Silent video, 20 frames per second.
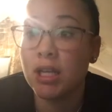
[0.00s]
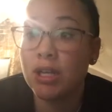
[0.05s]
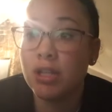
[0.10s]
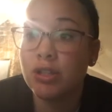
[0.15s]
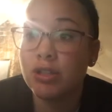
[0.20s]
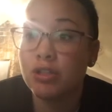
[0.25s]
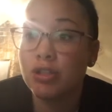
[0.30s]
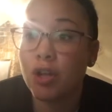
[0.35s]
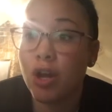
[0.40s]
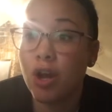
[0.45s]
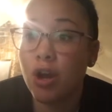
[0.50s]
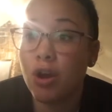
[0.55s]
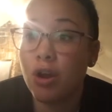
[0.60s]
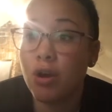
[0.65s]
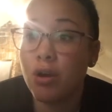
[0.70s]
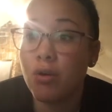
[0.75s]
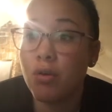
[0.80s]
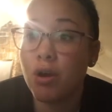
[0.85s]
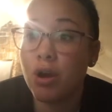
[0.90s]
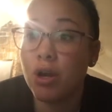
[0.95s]

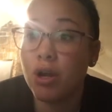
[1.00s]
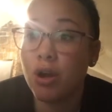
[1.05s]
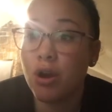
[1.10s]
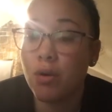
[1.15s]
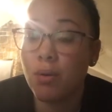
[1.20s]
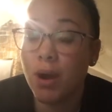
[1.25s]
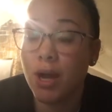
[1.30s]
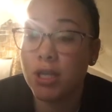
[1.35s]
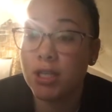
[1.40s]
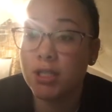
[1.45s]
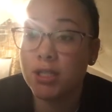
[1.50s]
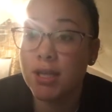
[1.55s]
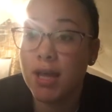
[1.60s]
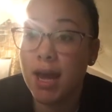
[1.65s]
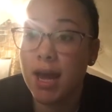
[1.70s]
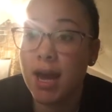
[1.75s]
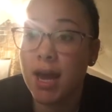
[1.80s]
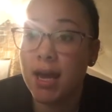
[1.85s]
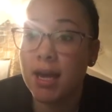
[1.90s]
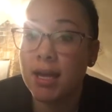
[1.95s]
So go watch
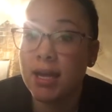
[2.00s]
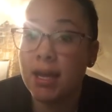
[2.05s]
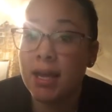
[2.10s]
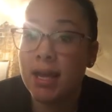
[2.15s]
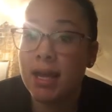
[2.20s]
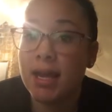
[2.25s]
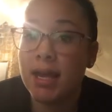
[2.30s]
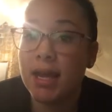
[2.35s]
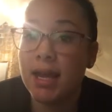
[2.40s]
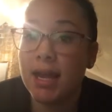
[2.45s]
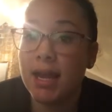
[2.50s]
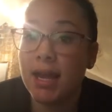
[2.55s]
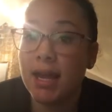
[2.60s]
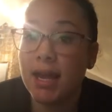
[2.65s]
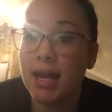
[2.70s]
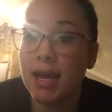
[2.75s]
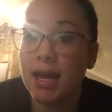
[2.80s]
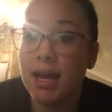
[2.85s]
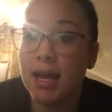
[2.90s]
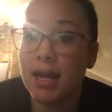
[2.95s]
that
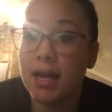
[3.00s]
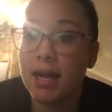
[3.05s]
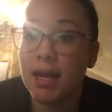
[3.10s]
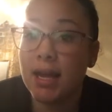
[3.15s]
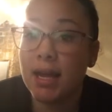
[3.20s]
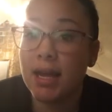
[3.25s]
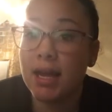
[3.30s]
and